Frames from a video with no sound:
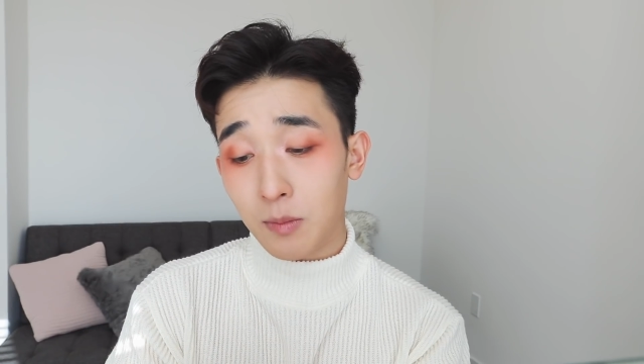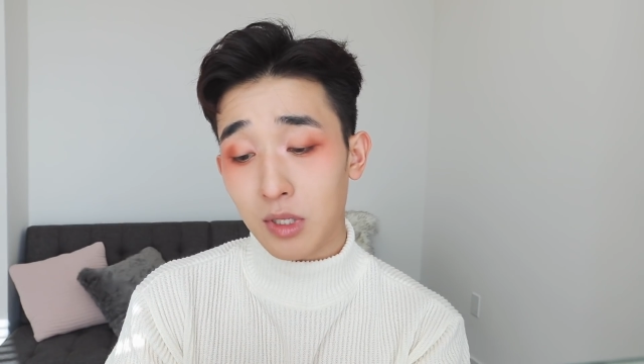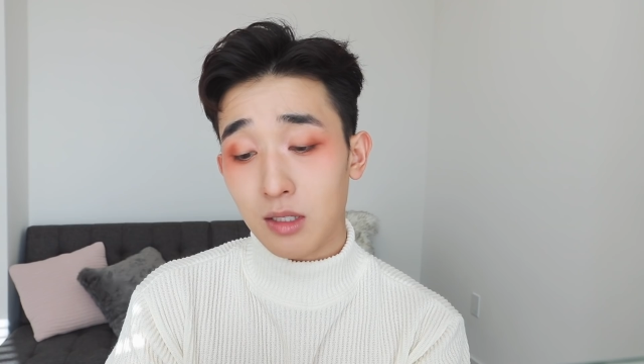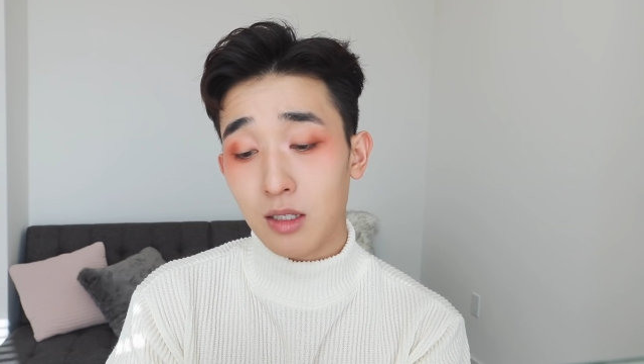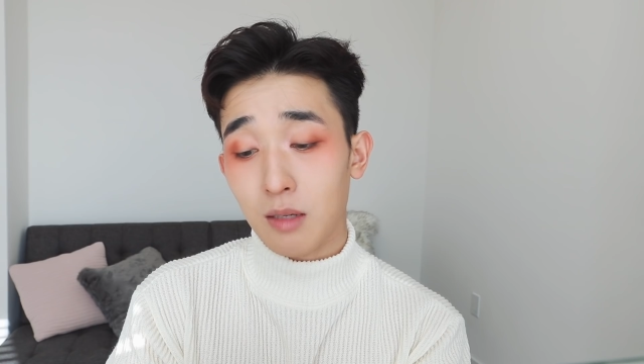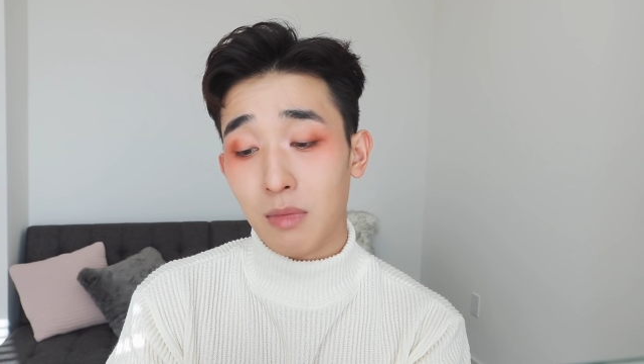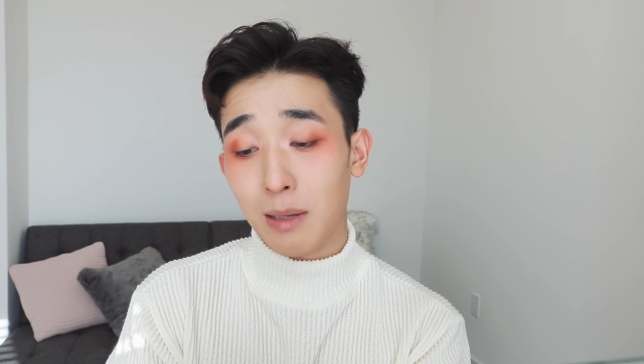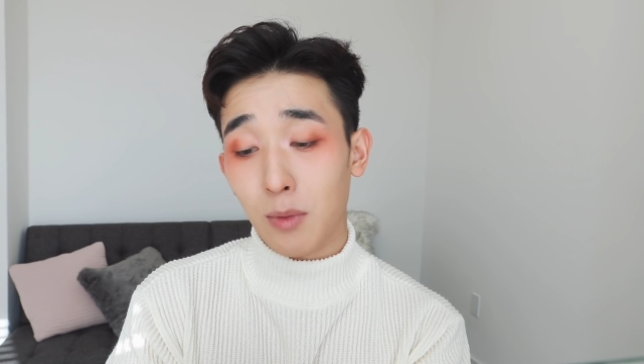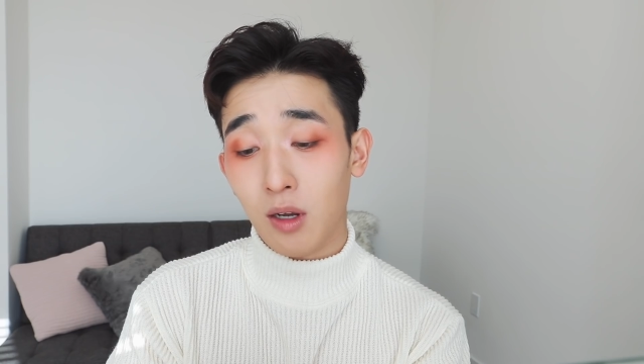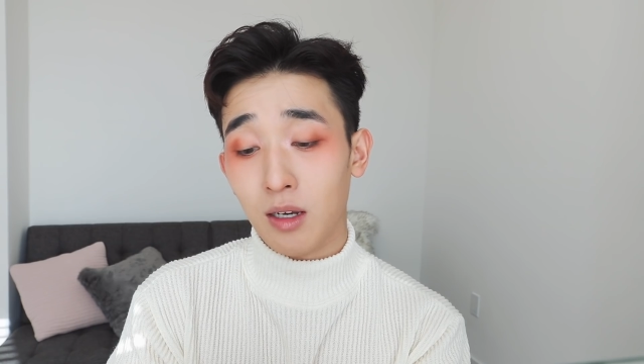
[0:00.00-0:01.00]
This is the
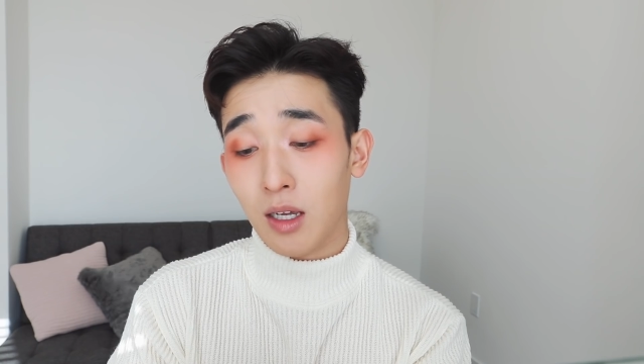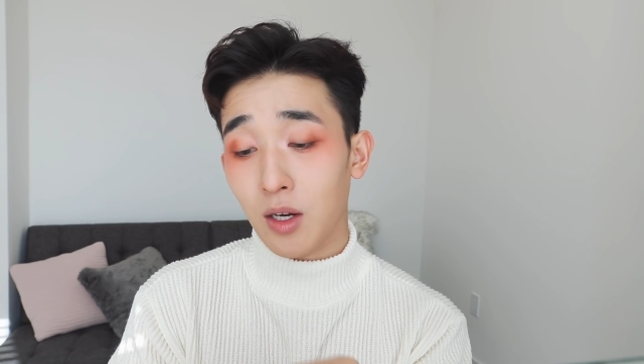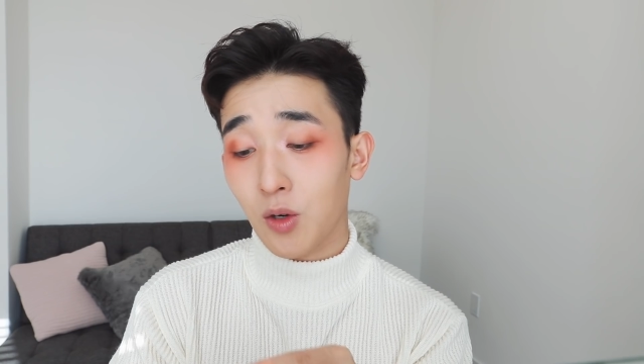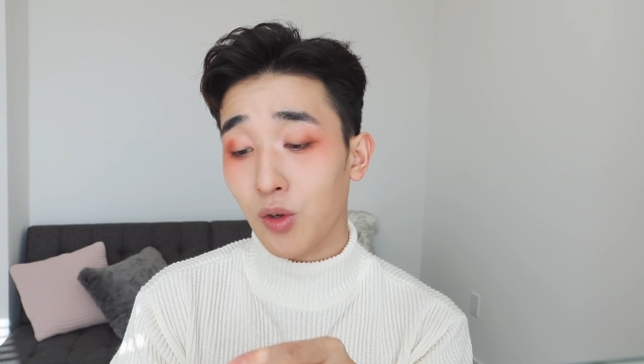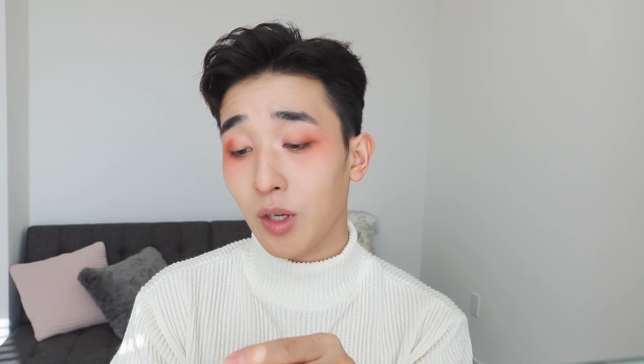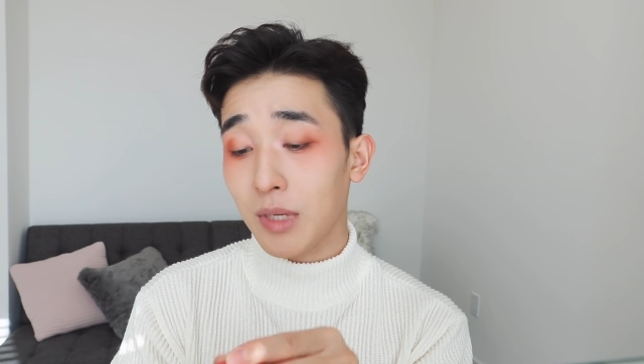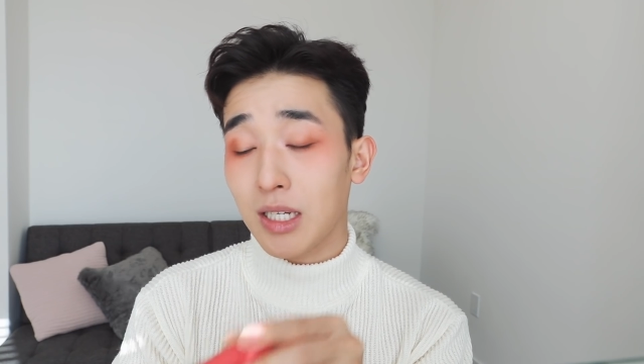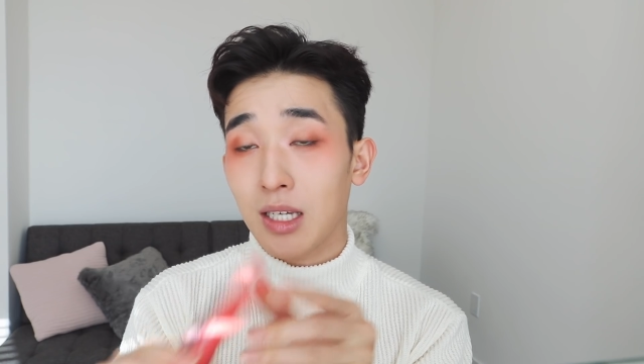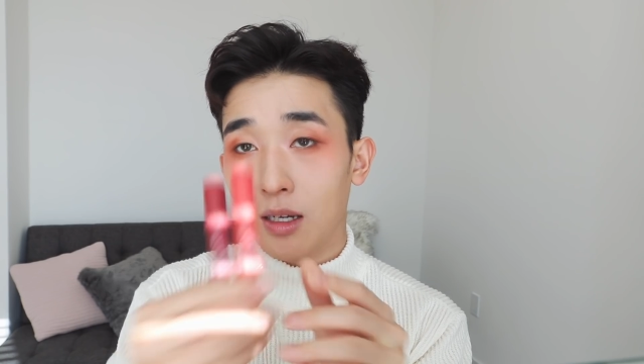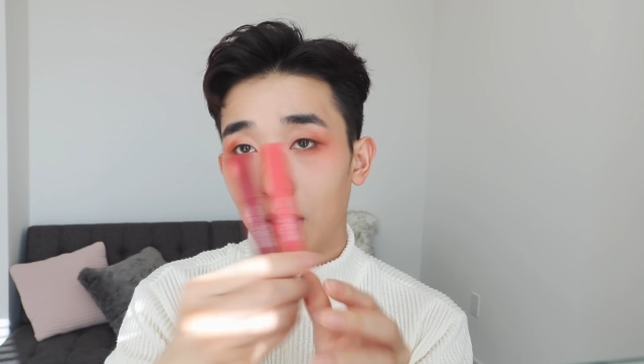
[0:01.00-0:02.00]
MAMONDE Creamy
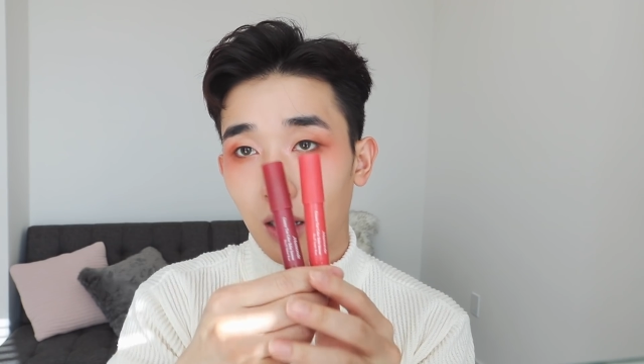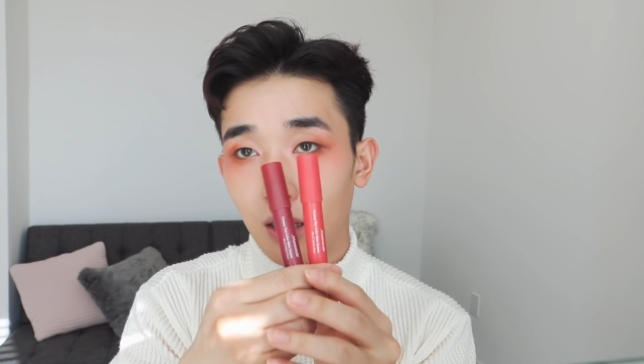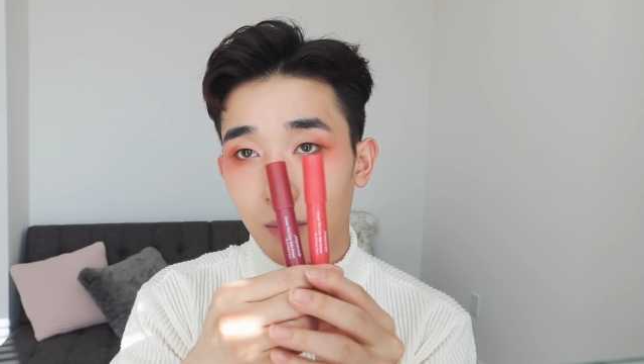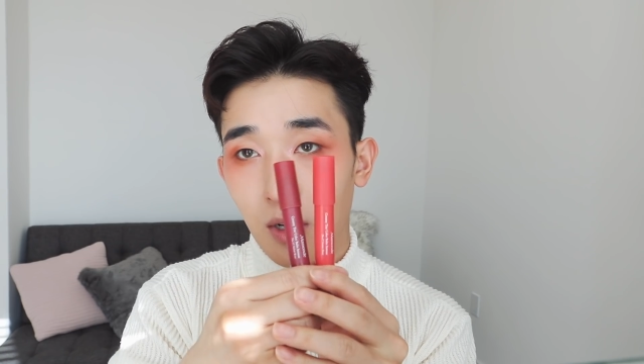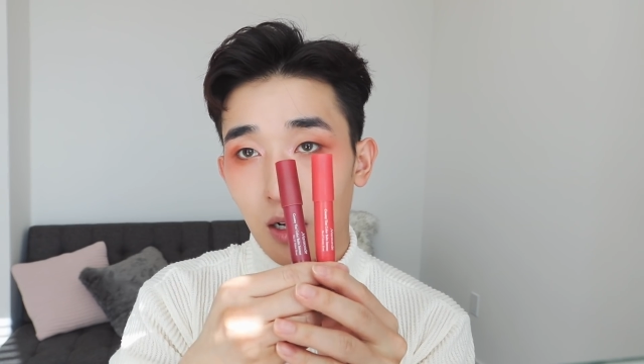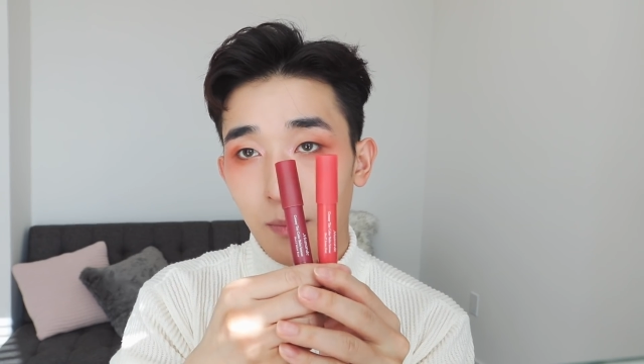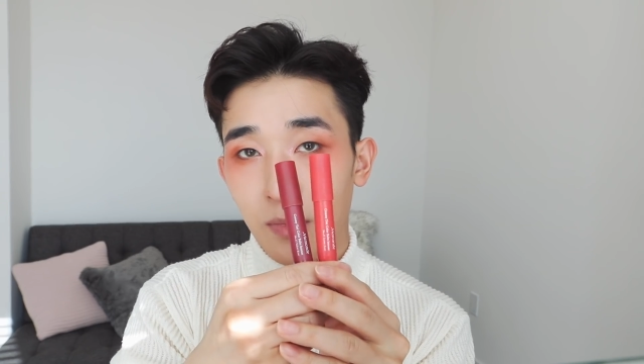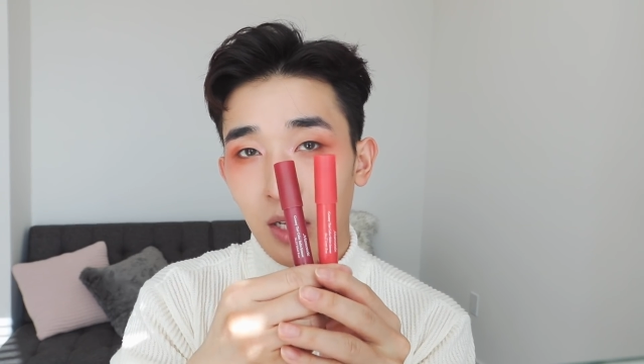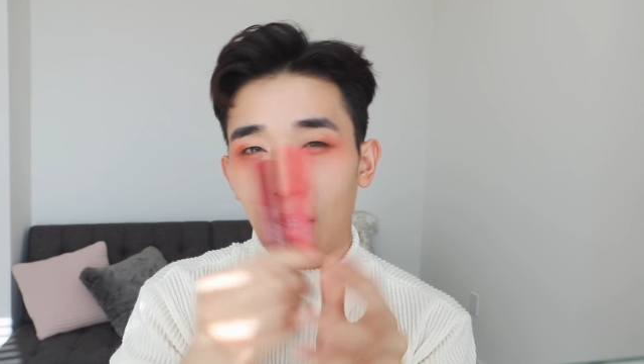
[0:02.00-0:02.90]
Tint Color Balm.